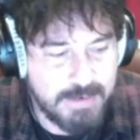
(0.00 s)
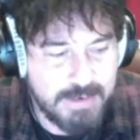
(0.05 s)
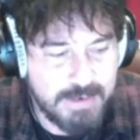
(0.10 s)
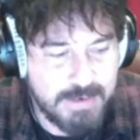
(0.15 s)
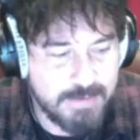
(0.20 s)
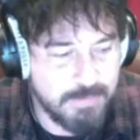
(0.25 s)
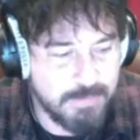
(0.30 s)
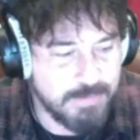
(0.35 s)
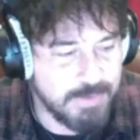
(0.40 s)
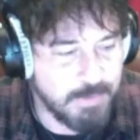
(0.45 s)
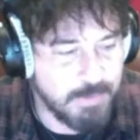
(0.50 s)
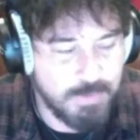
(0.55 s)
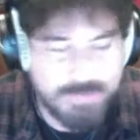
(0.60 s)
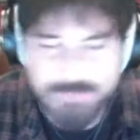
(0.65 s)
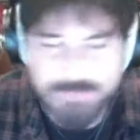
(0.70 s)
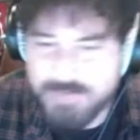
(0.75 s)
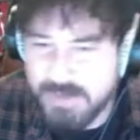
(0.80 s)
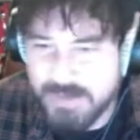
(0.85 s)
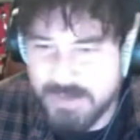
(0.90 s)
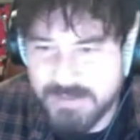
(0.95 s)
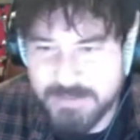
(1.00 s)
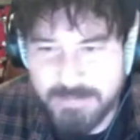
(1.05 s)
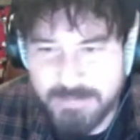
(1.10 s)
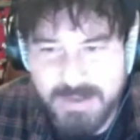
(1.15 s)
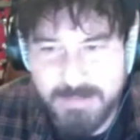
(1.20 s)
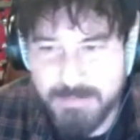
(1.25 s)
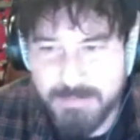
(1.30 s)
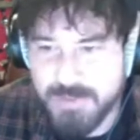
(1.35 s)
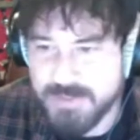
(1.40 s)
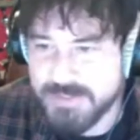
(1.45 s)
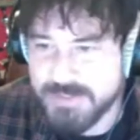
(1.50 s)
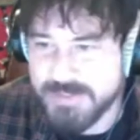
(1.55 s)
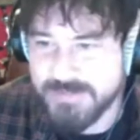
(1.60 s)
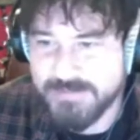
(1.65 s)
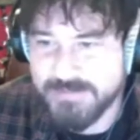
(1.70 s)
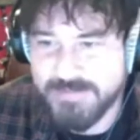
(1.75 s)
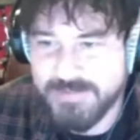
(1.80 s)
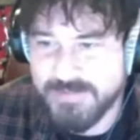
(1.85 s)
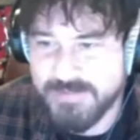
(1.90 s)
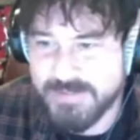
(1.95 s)
you know, we've talked about music
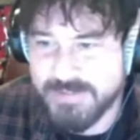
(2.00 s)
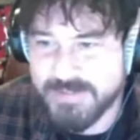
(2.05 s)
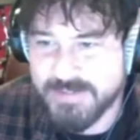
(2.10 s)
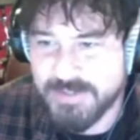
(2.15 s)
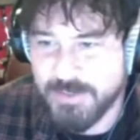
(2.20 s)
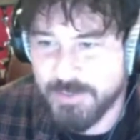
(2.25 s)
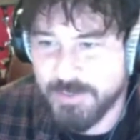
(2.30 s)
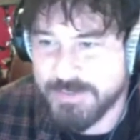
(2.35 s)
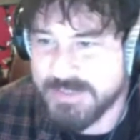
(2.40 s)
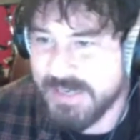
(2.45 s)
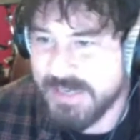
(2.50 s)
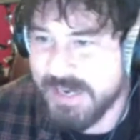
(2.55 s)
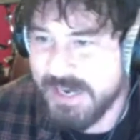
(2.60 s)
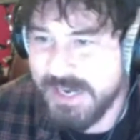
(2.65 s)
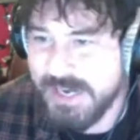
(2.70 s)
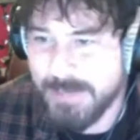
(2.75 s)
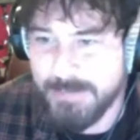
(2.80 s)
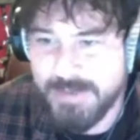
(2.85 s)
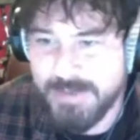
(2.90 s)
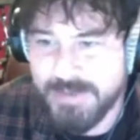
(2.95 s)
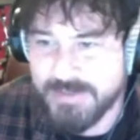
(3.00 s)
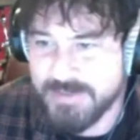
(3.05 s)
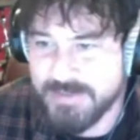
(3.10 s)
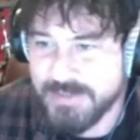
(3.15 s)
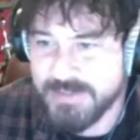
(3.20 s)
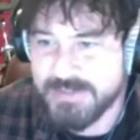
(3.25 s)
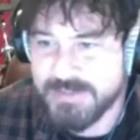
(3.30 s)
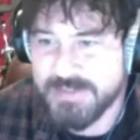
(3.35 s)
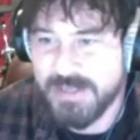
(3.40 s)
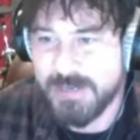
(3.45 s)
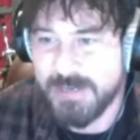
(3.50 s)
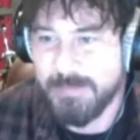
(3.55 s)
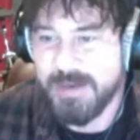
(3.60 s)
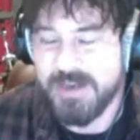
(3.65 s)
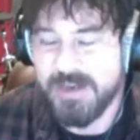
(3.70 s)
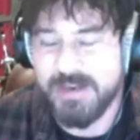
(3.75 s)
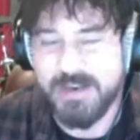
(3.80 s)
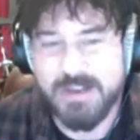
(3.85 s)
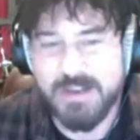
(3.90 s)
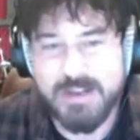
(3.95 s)
this whole time, and just, I
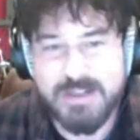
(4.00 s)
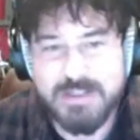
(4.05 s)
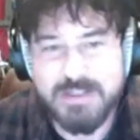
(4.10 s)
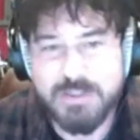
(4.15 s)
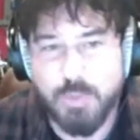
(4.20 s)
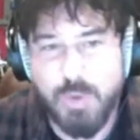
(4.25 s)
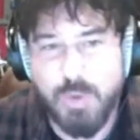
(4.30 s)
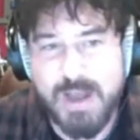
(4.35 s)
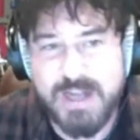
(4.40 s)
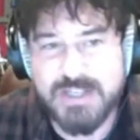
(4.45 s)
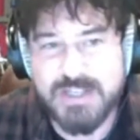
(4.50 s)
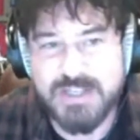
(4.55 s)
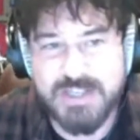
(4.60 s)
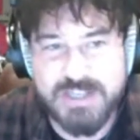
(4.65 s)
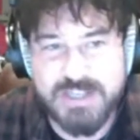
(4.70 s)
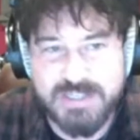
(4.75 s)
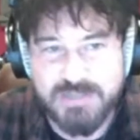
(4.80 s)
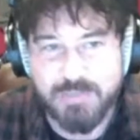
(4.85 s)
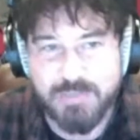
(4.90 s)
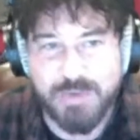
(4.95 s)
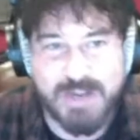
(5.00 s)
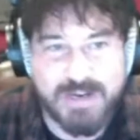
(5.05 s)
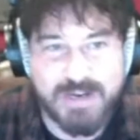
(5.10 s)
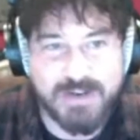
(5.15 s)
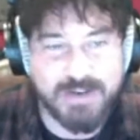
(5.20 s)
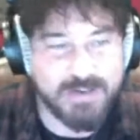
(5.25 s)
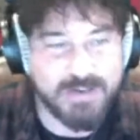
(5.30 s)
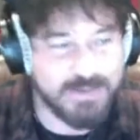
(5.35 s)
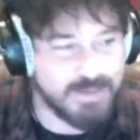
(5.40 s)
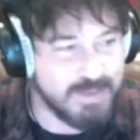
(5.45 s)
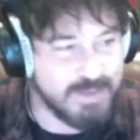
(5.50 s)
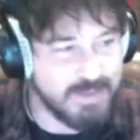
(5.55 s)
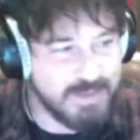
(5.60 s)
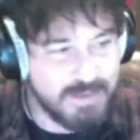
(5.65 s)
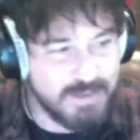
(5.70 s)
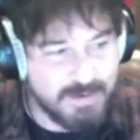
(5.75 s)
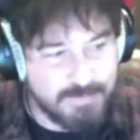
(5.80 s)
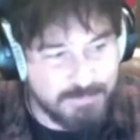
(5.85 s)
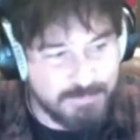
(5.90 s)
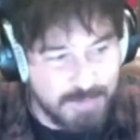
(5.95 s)
mean, to watch each record
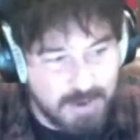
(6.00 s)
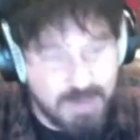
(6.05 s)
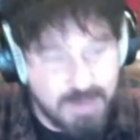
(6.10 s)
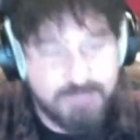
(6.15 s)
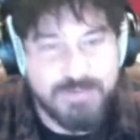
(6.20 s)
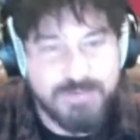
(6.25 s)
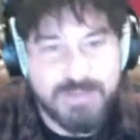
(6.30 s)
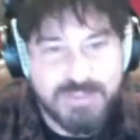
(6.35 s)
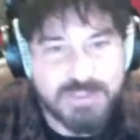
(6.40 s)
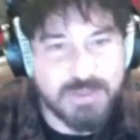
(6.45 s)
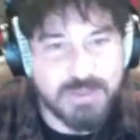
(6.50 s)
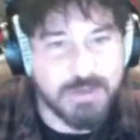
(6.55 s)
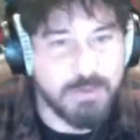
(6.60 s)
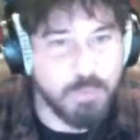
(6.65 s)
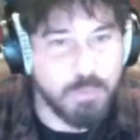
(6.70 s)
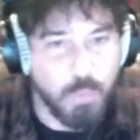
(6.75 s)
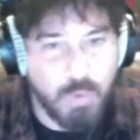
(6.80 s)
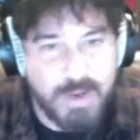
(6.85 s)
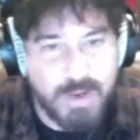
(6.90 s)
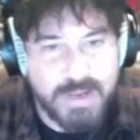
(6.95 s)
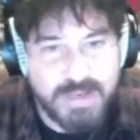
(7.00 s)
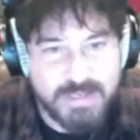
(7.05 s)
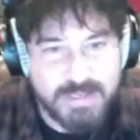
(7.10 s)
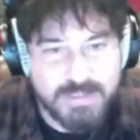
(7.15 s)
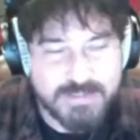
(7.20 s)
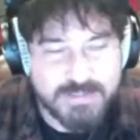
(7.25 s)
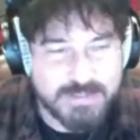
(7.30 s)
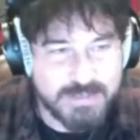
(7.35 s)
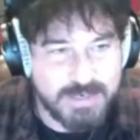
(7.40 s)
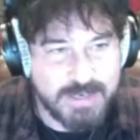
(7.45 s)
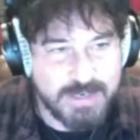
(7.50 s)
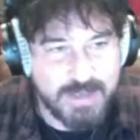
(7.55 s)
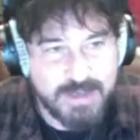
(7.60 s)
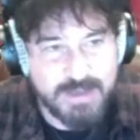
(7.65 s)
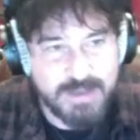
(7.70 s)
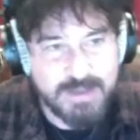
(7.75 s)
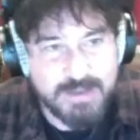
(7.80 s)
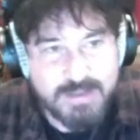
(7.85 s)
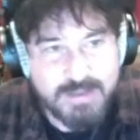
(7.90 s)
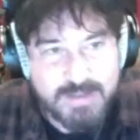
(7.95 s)
evolve in certain ways. And
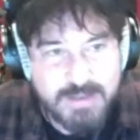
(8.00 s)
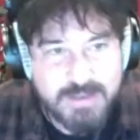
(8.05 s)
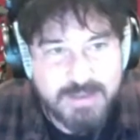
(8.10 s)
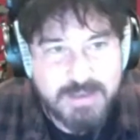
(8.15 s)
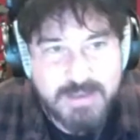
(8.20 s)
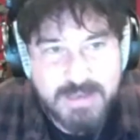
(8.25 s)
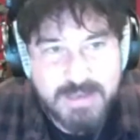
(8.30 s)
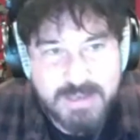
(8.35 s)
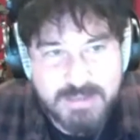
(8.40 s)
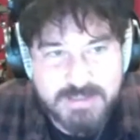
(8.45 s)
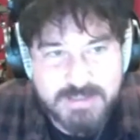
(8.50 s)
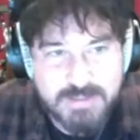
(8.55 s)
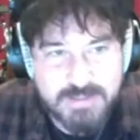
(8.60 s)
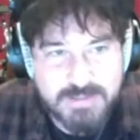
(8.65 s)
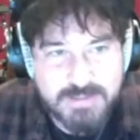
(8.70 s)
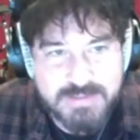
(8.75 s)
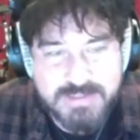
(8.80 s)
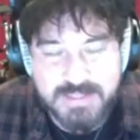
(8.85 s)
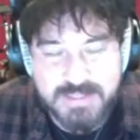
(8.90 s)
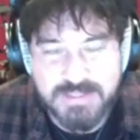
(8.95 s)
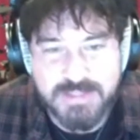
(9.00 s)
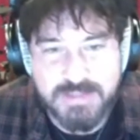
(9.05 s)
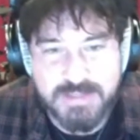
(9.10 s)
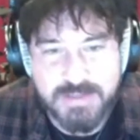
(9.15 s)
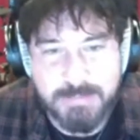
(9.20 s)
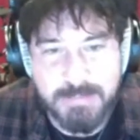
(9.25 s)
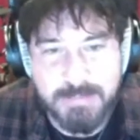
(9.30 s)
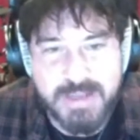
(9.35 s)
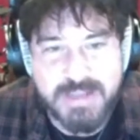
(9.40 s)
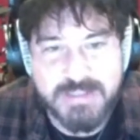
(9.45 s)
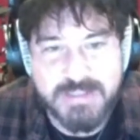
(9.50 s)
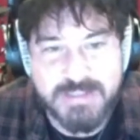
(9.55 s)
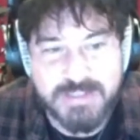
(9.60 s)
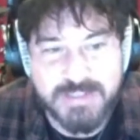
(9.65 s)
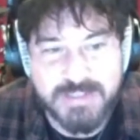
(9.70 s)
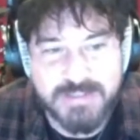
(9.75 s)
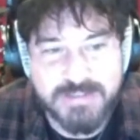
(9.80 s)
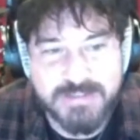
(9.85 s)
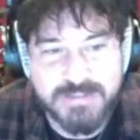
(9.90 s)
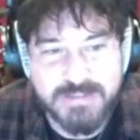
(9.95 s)
it's such an
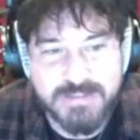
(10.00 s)
amazing